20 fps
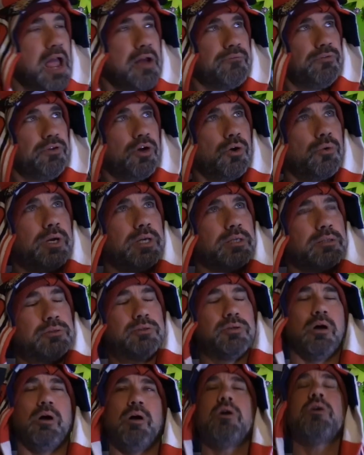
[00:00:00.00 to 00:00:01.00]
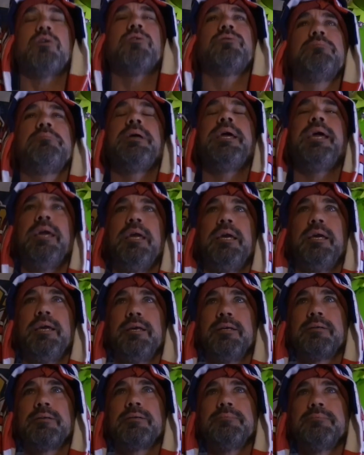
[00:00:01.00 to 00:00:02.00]
If you had told
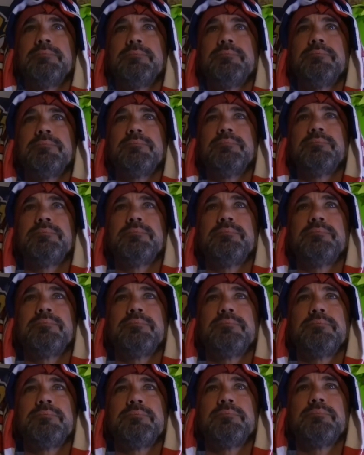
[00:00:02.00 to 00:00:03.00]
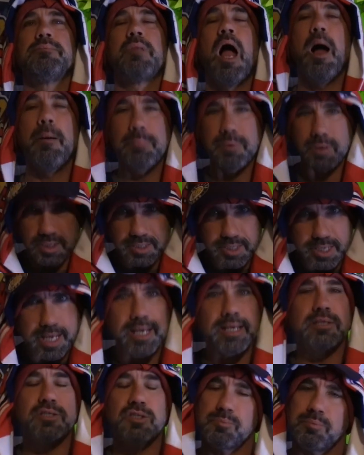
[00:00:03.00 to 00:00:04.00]
me, I'm going to
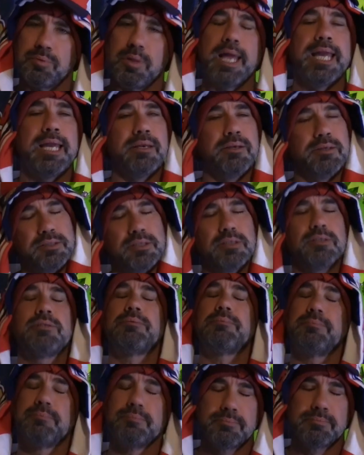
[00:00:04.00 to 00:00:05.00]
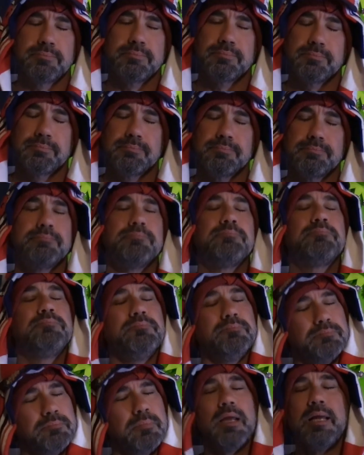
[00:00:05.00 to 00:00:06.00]
explain. Just
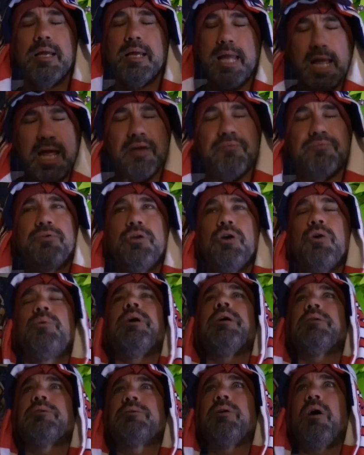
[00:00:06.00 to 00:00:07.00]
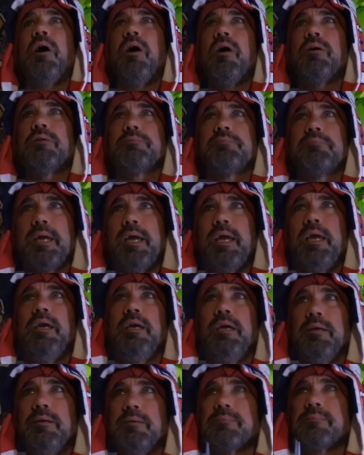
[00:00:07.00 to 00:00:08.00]
if you had told
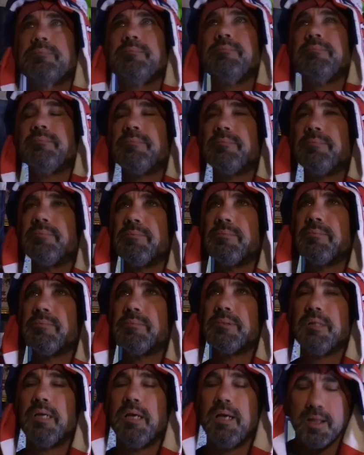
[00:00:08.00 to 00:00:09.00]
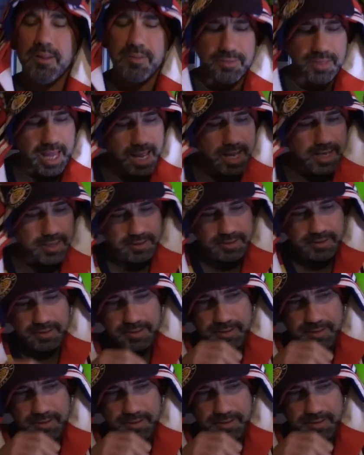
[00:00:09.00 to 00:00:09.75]
me that